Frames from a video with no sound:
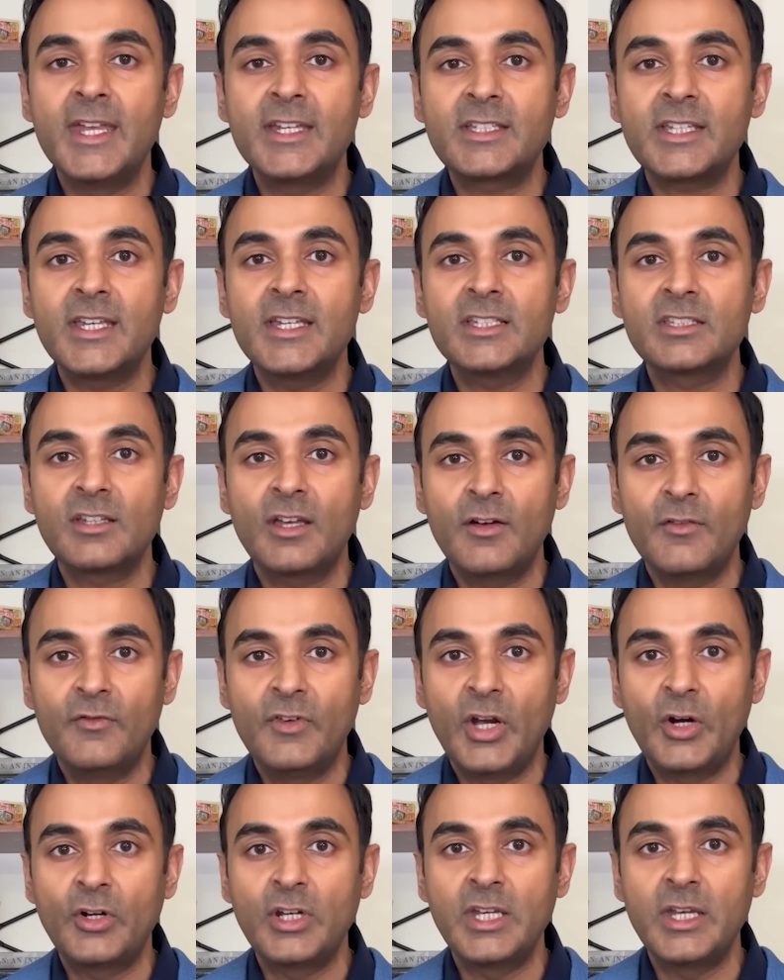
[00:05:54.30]
It is
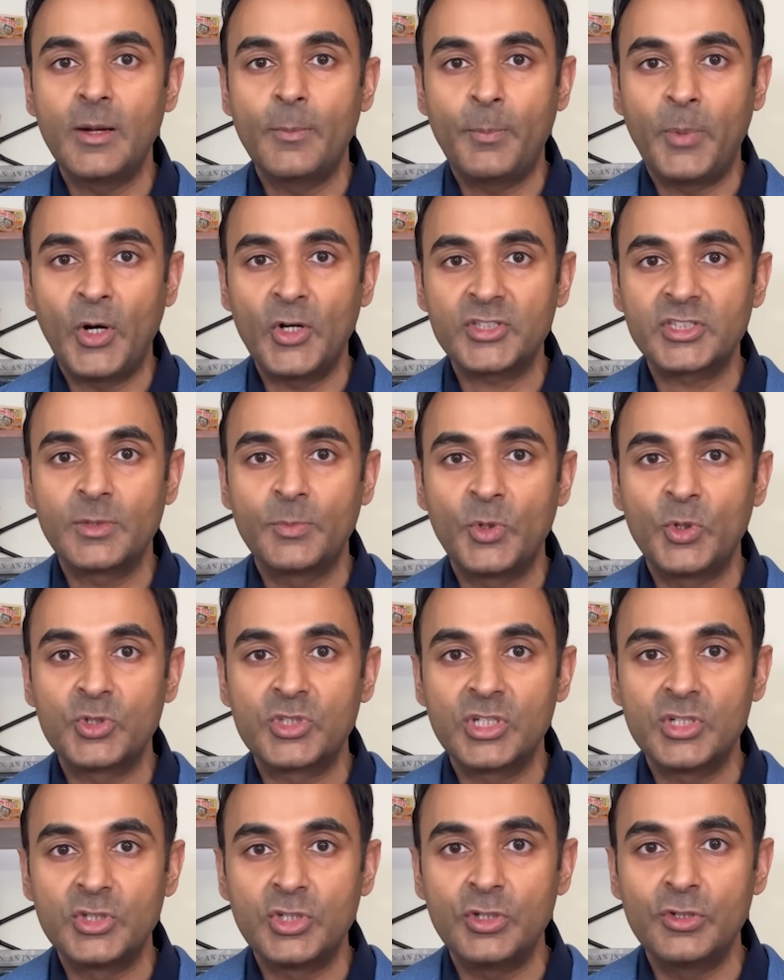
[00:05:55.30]
very
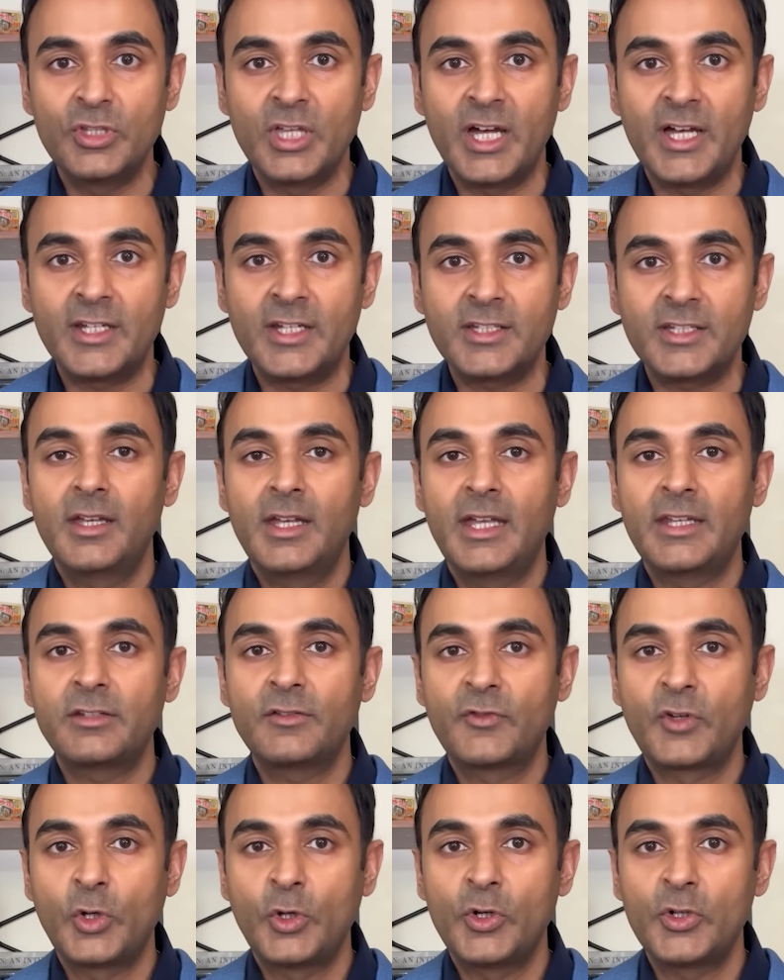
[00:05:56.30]
possible to do that.
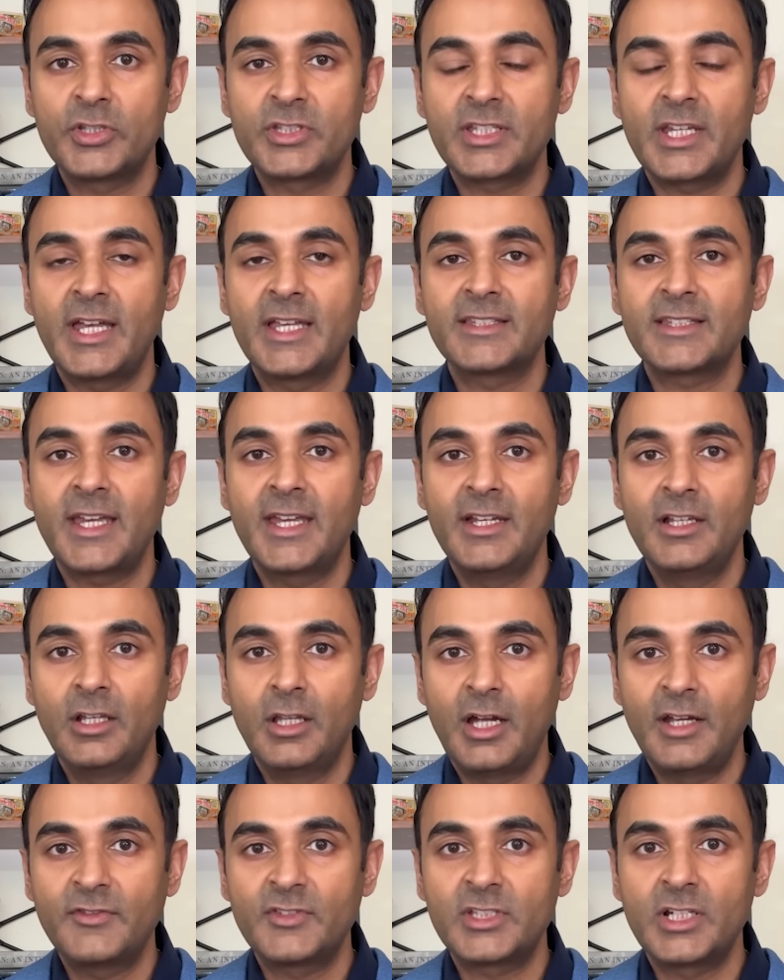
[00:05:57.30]
And of course, as a
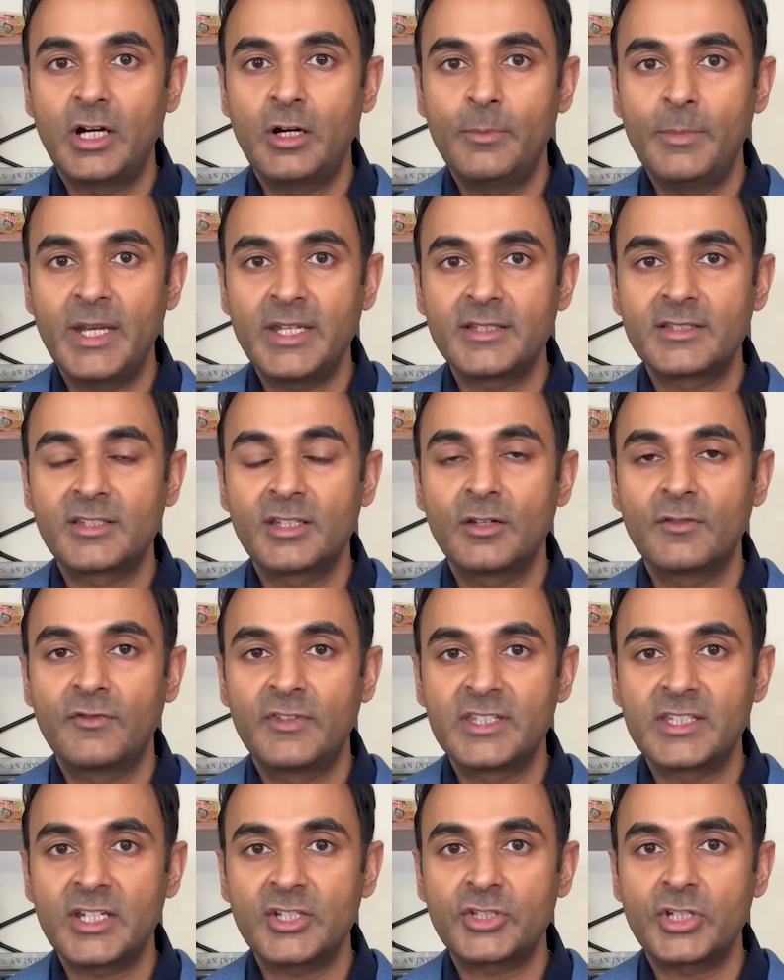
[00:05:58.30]
lifestyle medicine
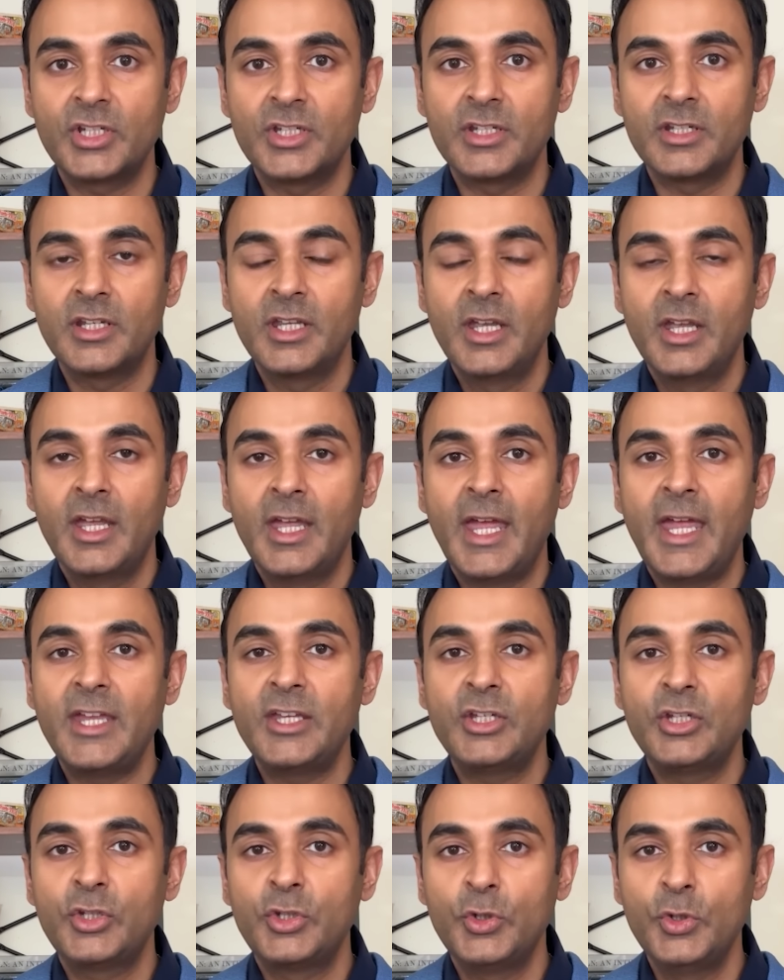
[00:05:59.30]
physician,
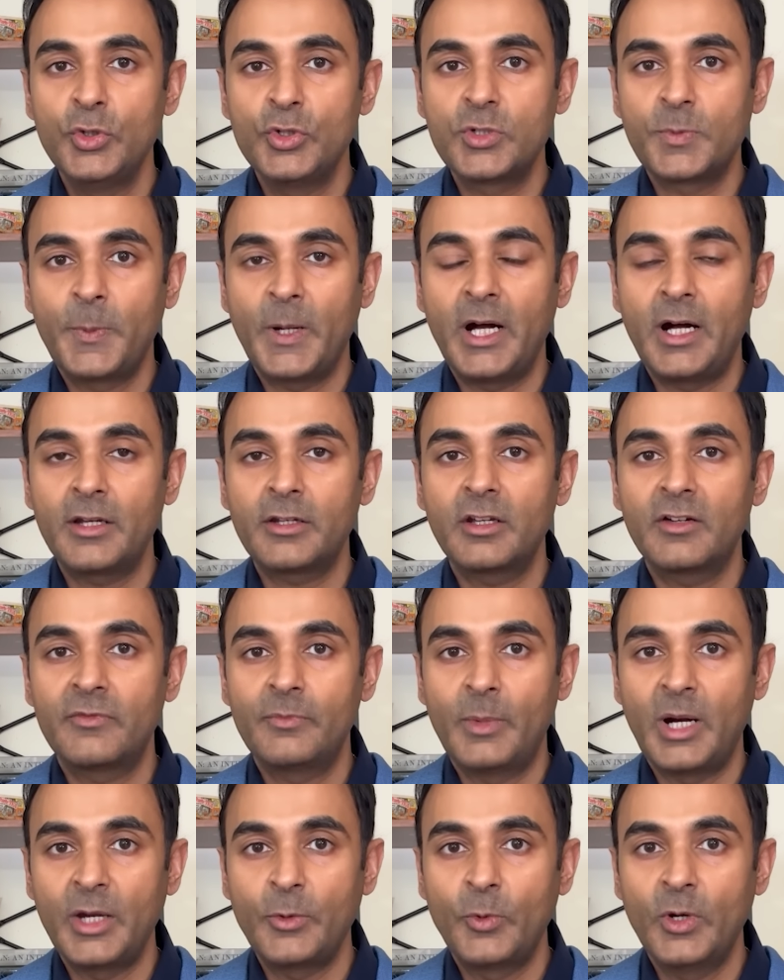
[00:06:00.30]
a huge part
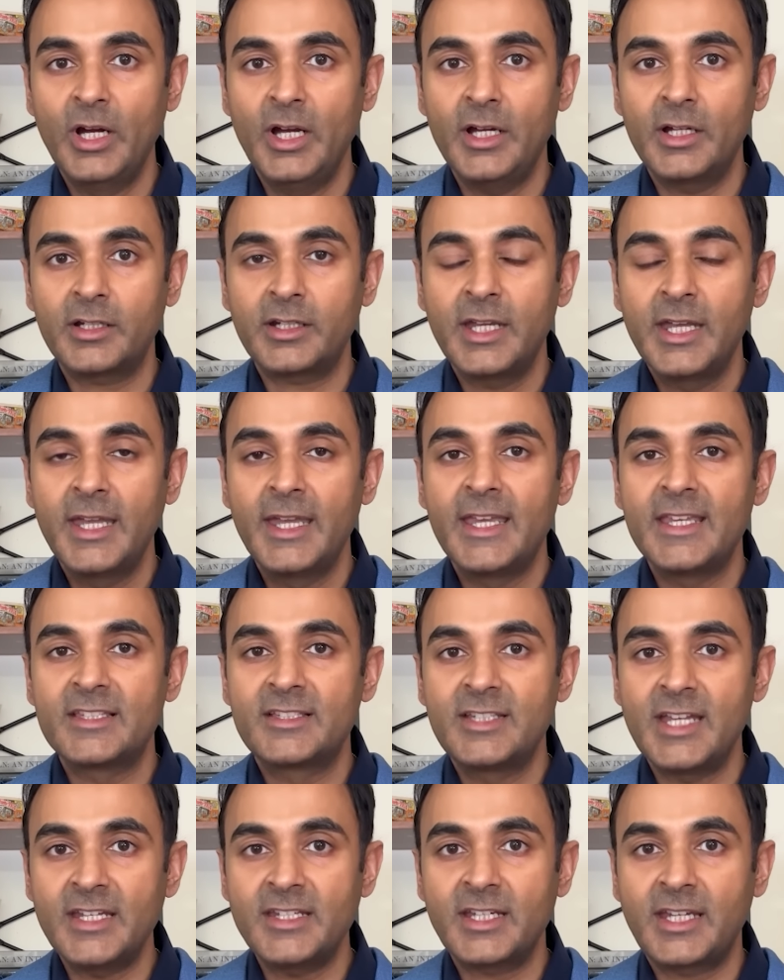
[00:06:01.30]
of my work
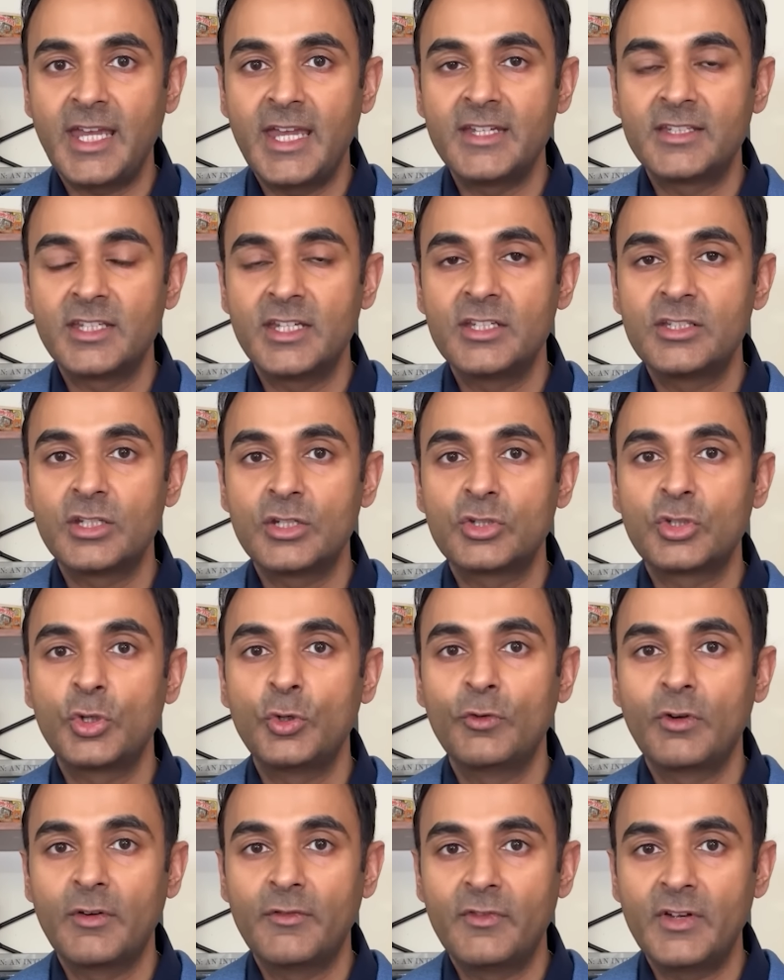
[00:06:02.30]
is dedicated to